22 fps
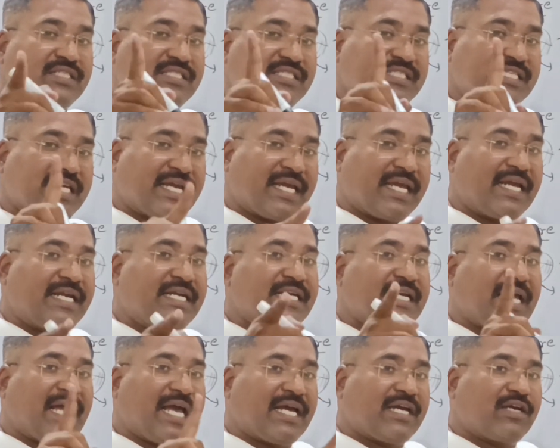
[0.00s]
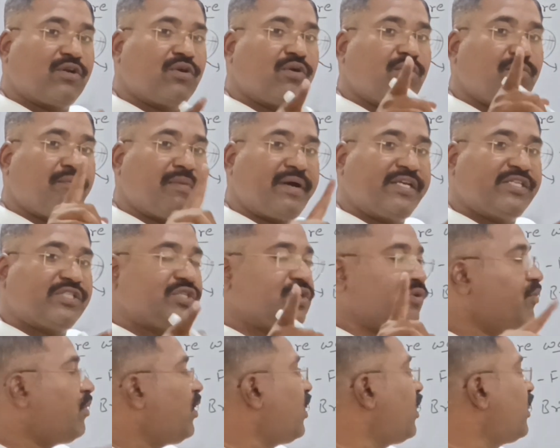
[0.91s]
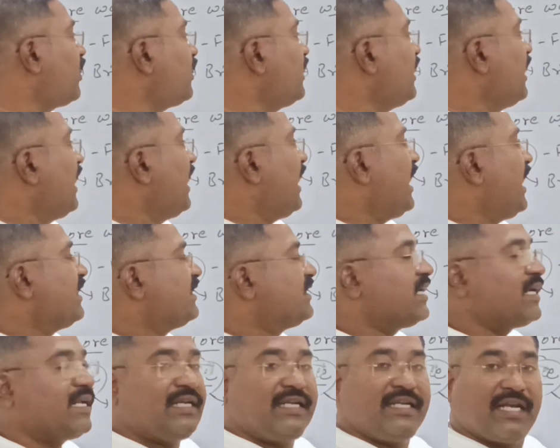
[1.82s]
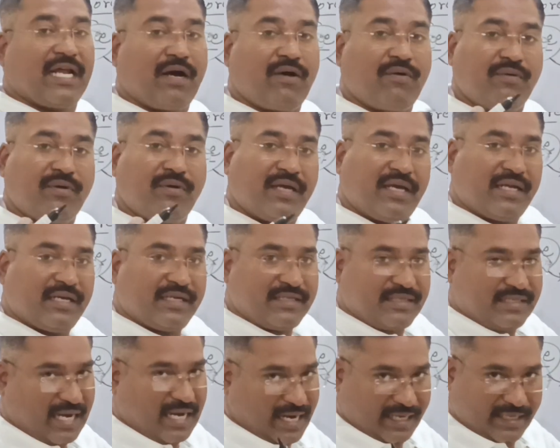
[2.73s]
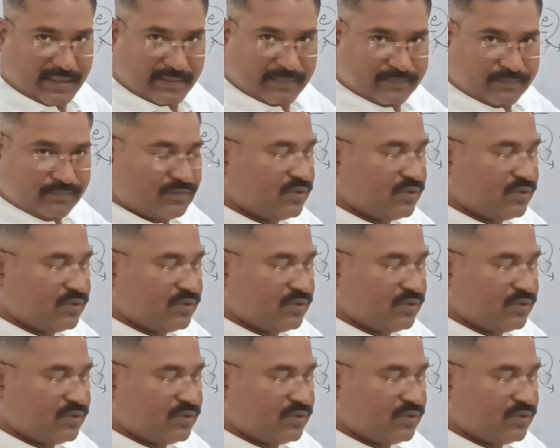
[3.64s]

second Anglo-Mysore War, Hyder Ali now died.